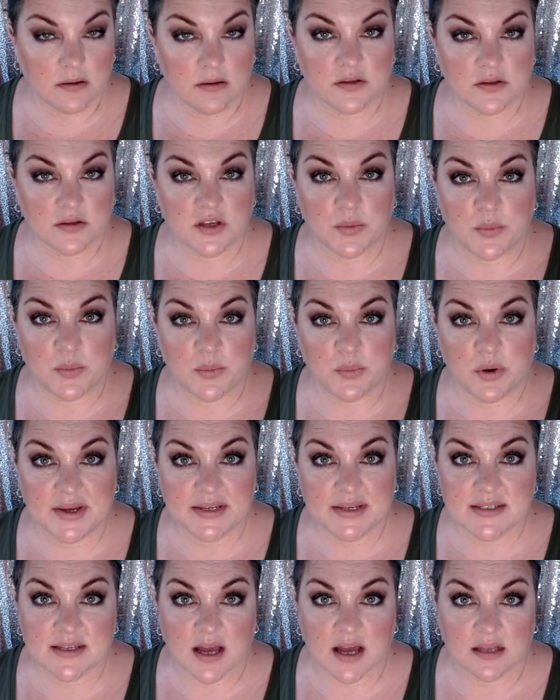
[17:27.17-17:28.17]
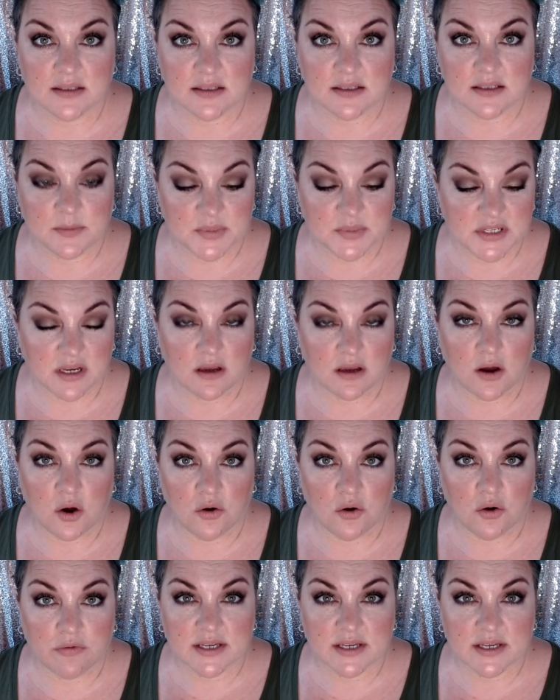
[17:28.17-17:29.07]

So I'm going to put my Scotland lipstick over